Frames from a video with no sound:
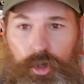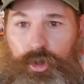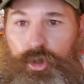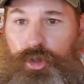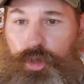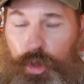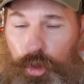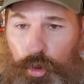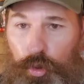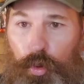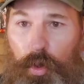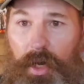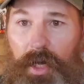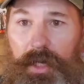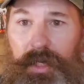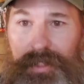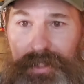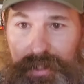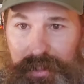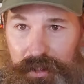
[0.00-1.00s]
Two
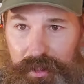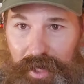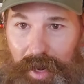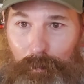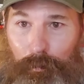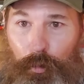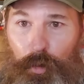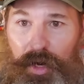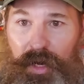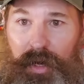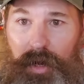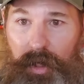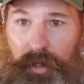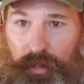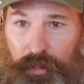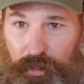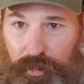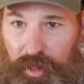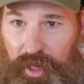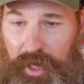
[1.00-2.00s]
separate
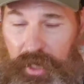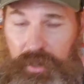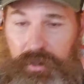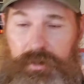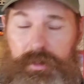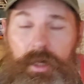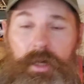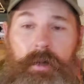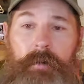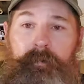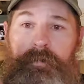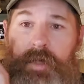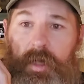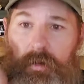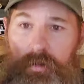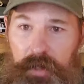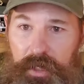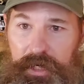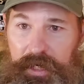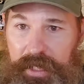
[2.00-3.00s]
things.
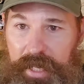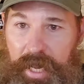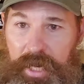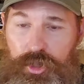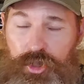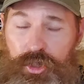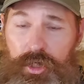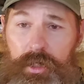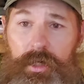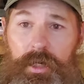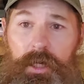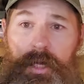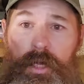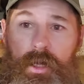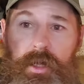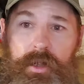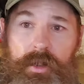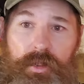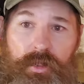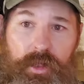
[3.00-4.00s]
Litigation,
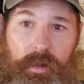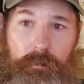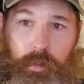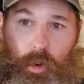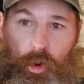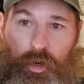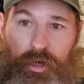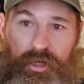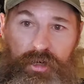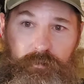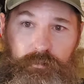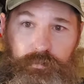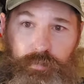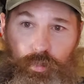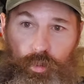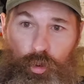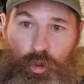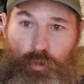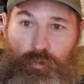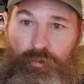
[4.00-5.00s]
the burden of
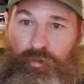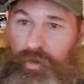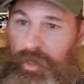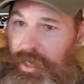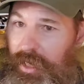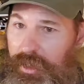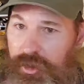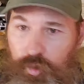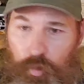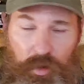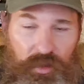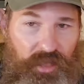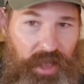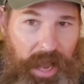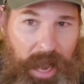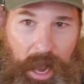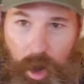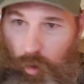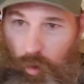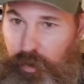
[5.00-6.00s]
proof is
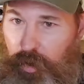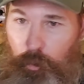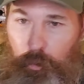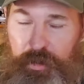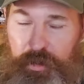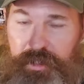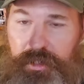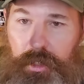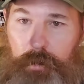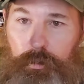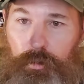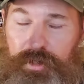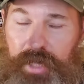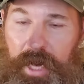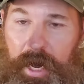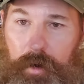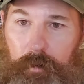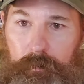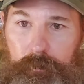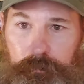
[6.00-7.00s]
without a reasonable
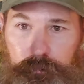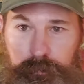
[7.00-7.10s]
doubt.